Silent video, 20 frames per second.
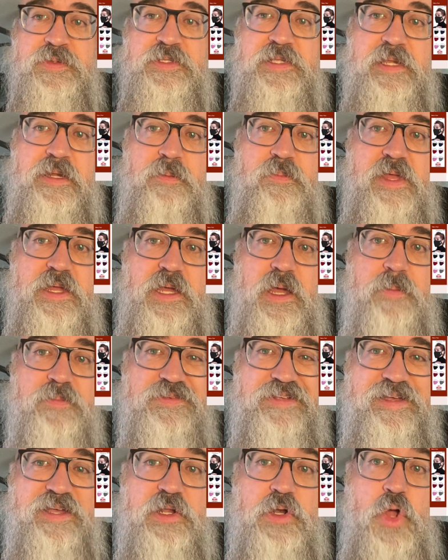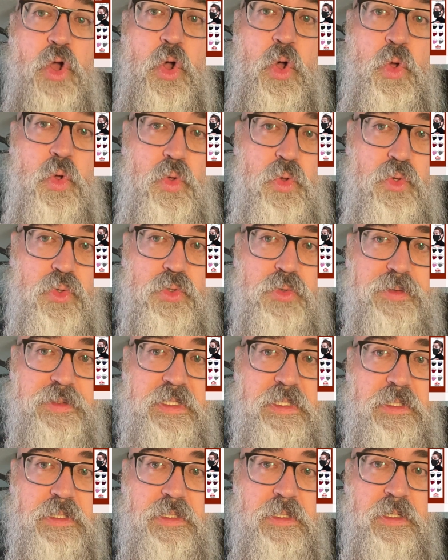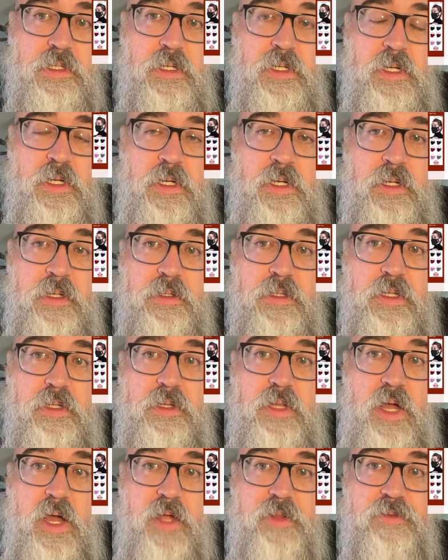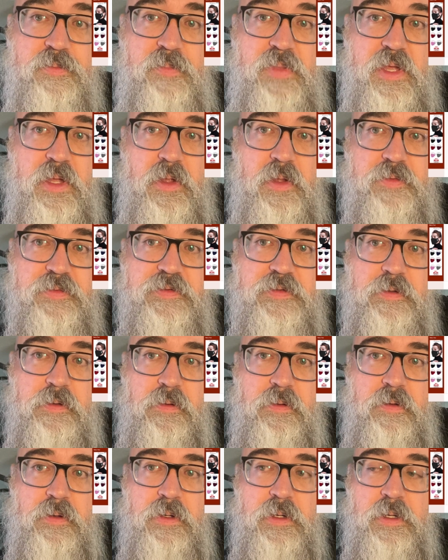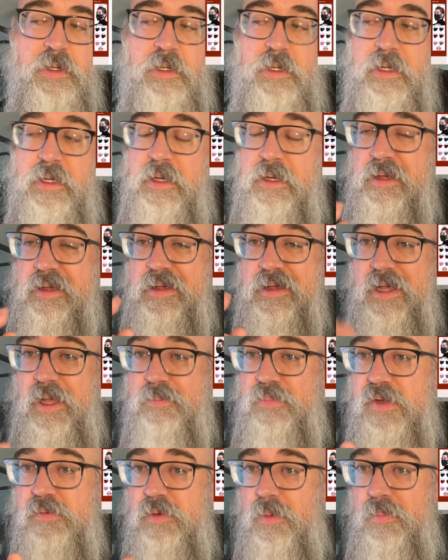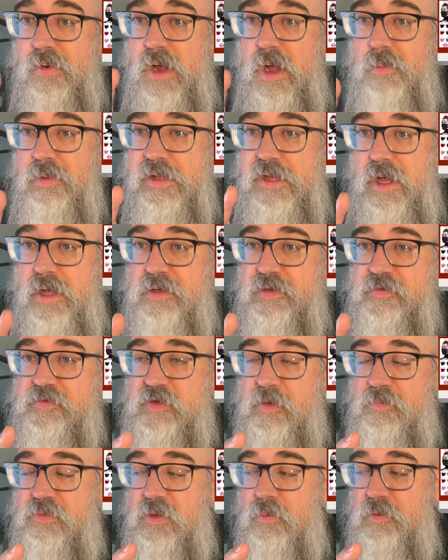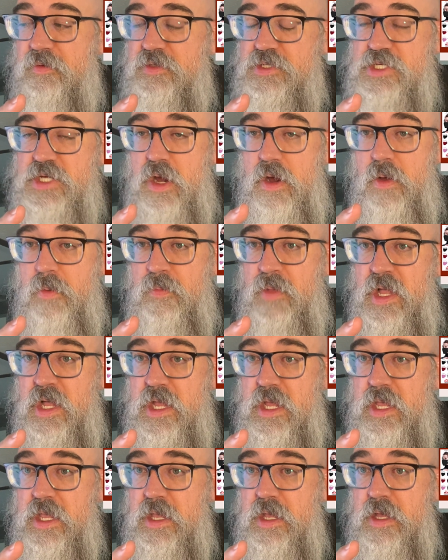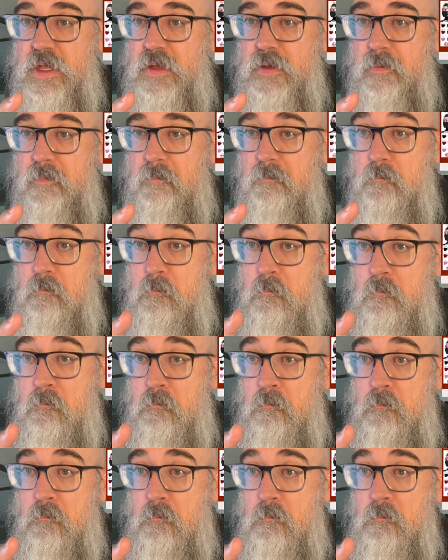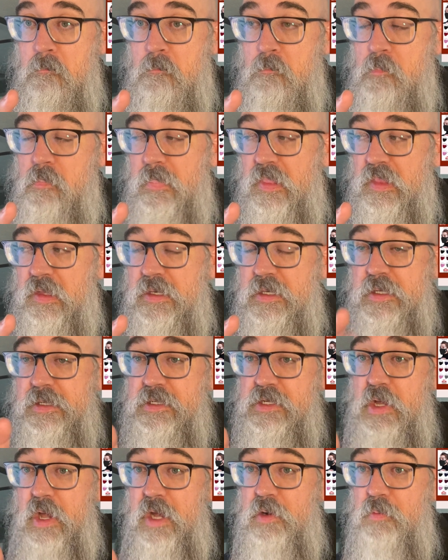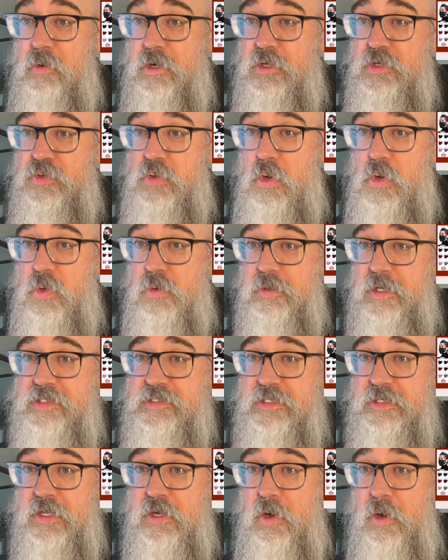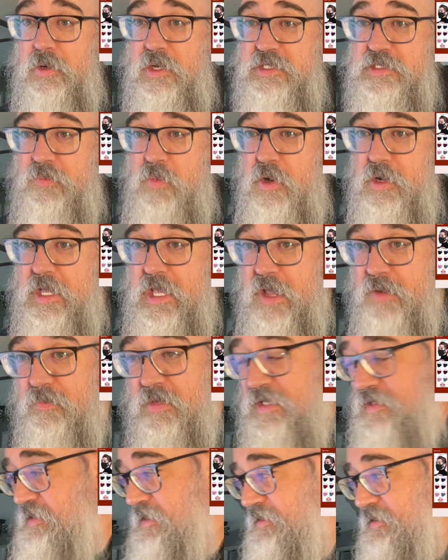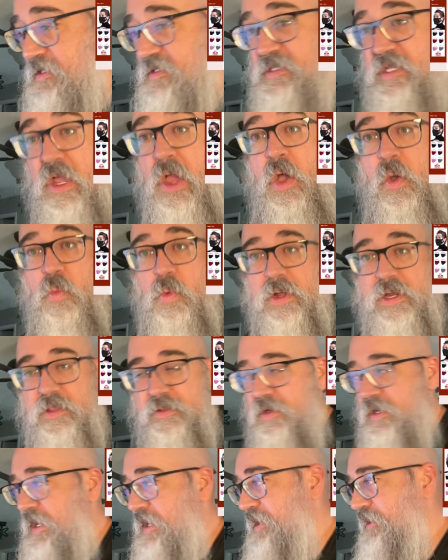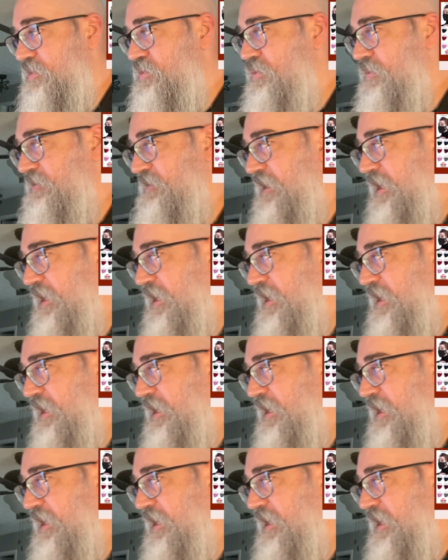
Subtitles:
so that it becomes like an old cloth belt. I bet we're probably onto something with Jeremiah. Now, I don't want to do a whole lesson here because I'm already 8 minutes into this thing. What other kind of tools can